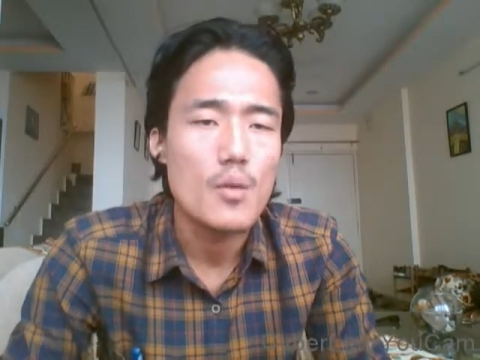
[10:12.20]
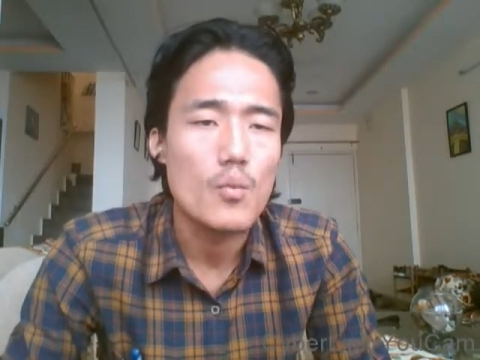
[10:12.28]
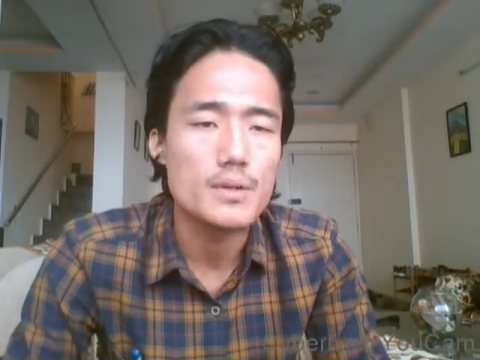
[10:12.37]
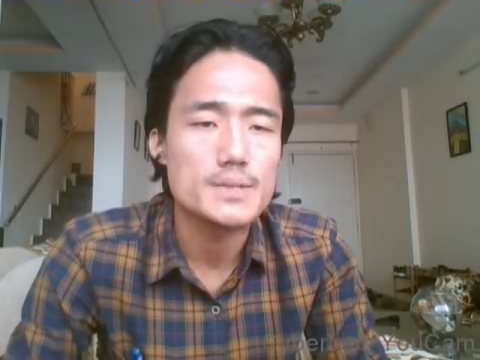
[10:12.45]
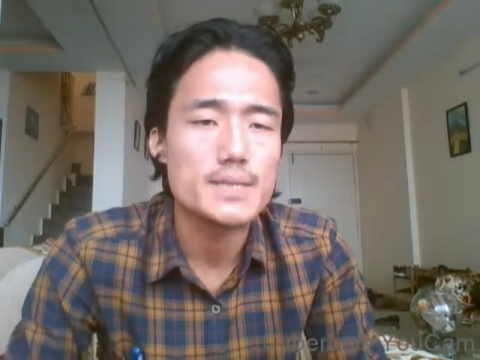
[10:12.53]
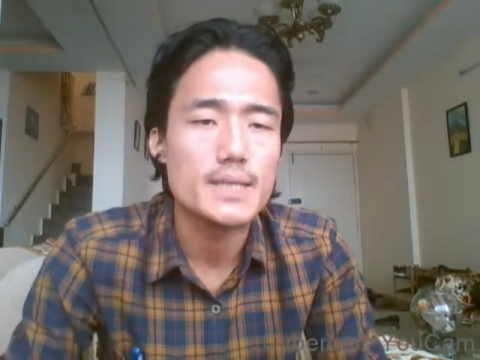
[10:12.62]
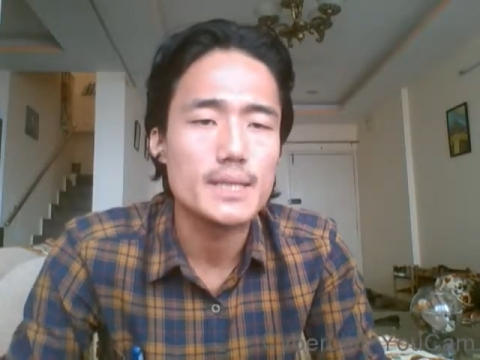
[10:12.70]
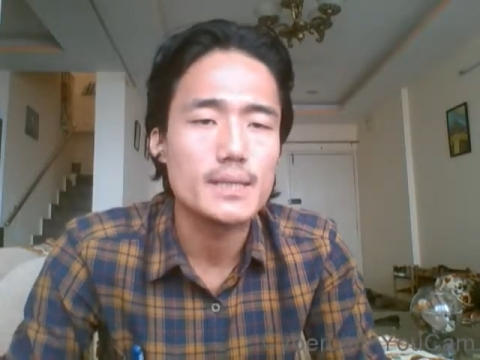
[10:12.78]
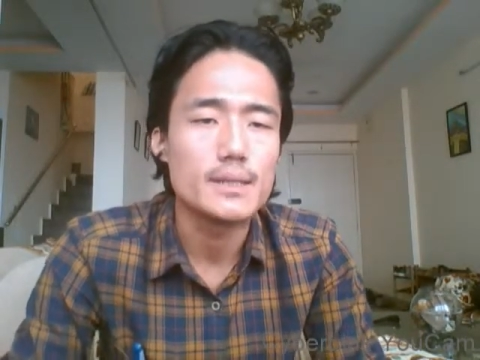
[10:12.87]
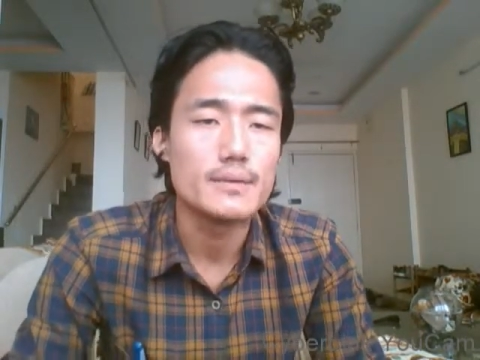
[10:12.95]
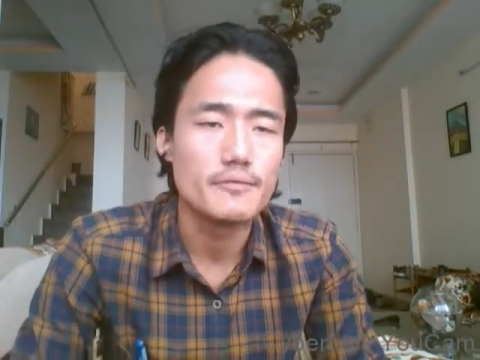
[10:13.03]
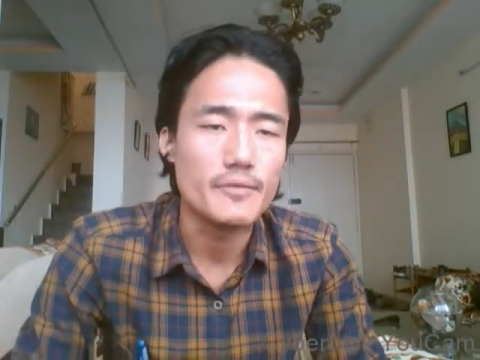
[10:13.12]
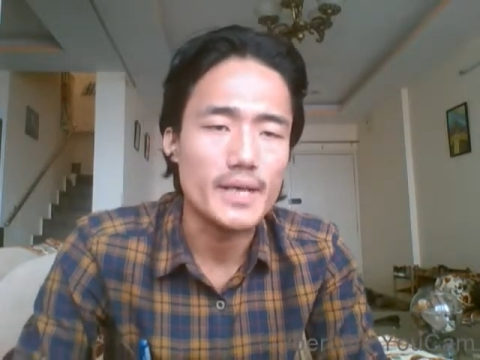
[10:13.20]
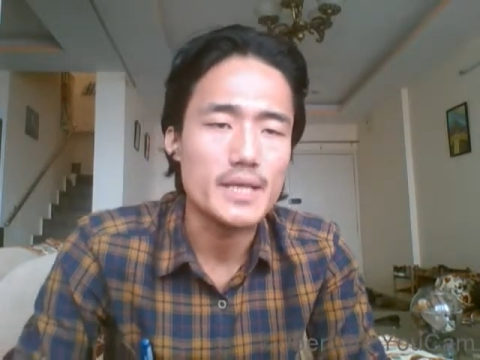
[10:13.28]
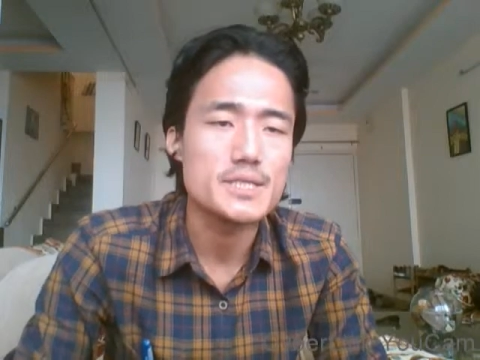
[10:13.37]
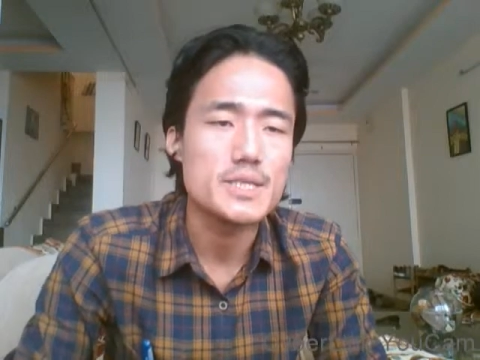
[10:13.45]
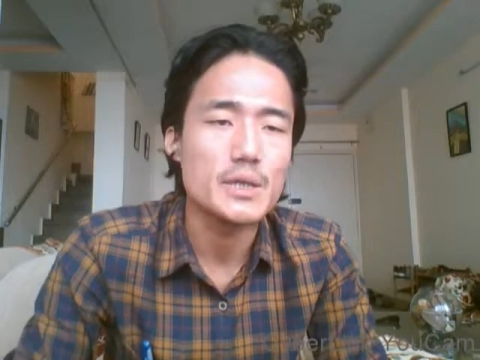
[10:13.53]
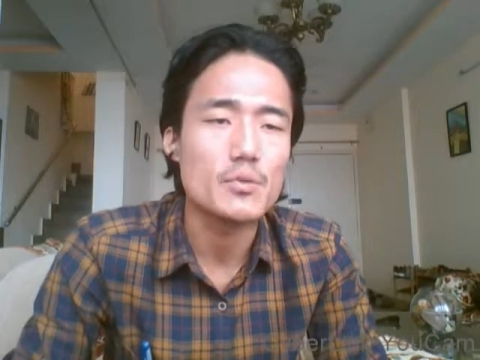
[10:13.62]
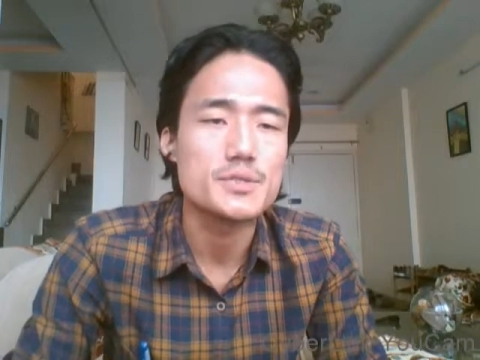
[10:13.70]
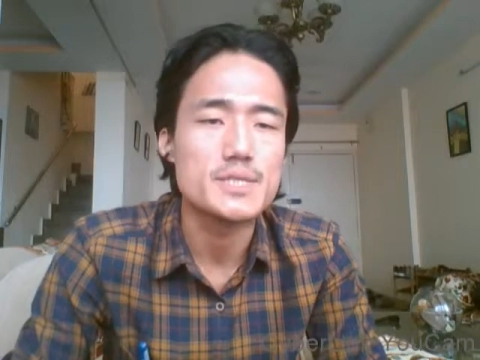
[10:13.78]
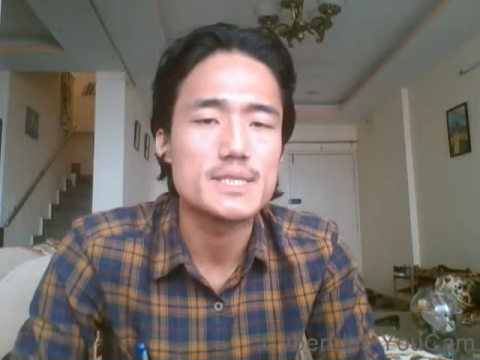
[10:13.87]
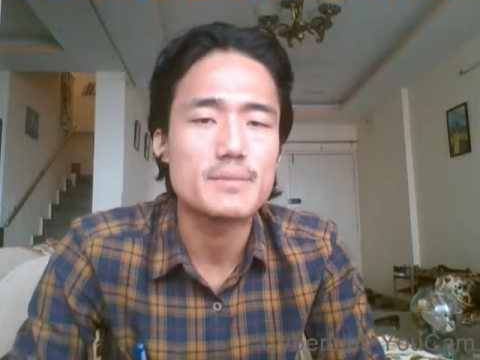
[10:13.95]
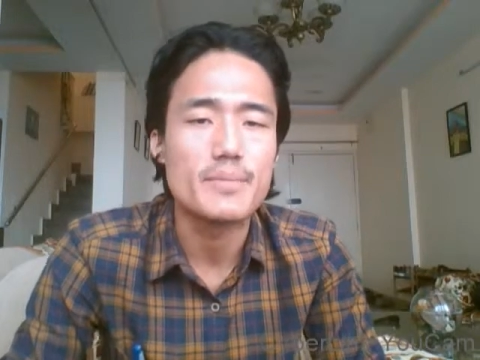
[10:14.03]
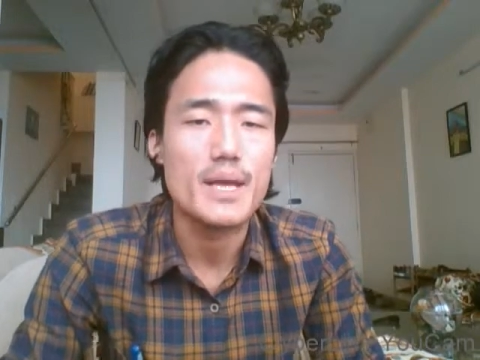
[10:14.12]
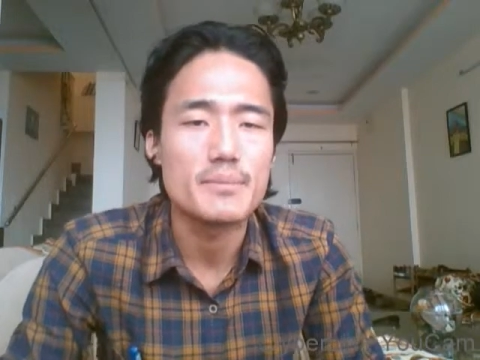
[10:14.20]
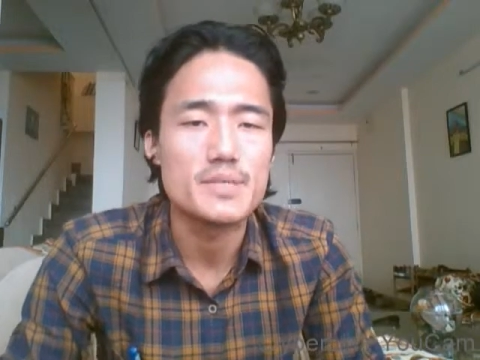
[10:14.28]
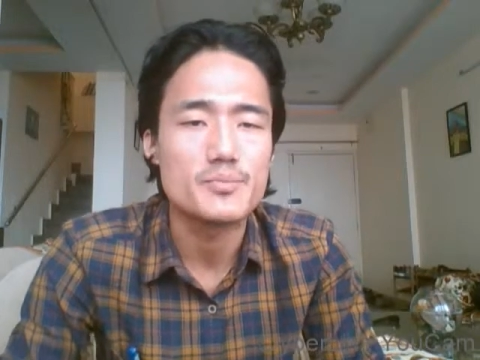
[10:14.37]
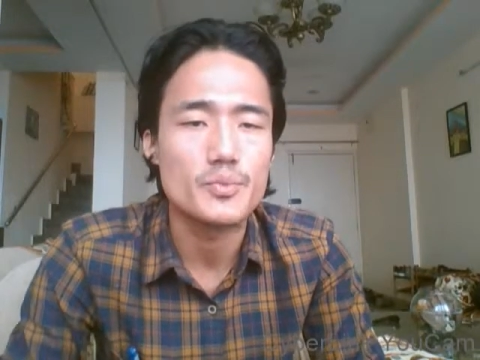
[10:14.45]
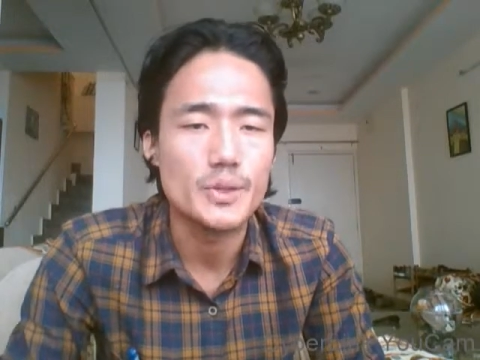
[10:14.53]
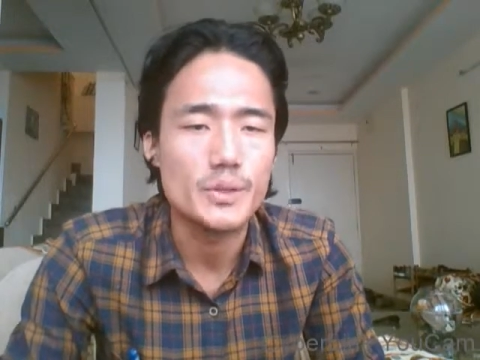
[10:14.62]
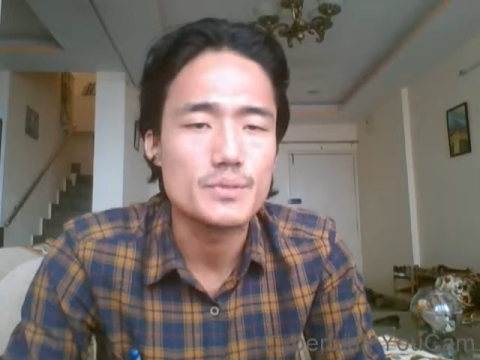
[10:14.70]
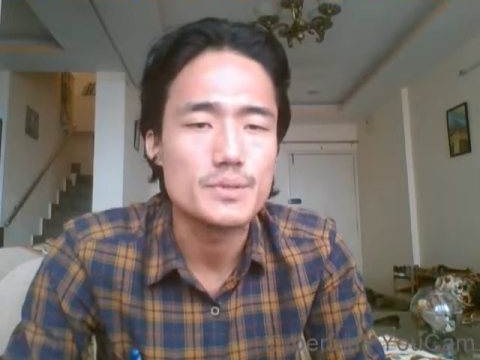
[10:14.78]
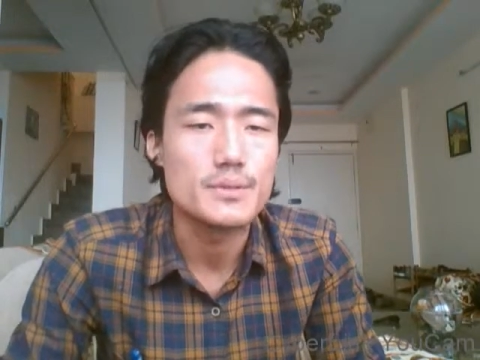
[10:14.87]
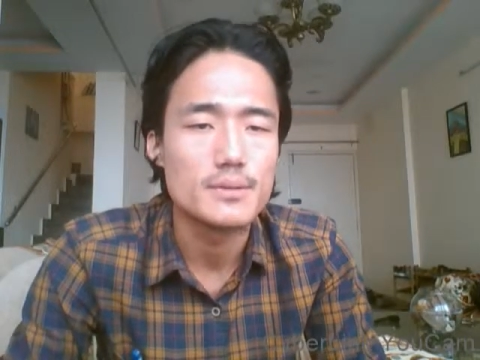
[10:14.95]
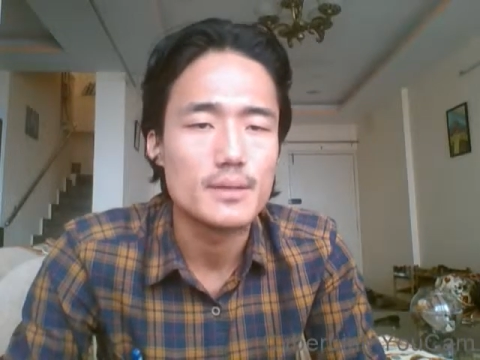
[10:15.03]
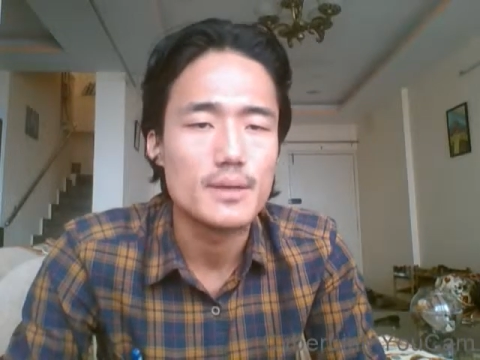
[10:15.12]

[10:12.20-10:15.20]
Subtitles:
Once the village ecosystem map is produced,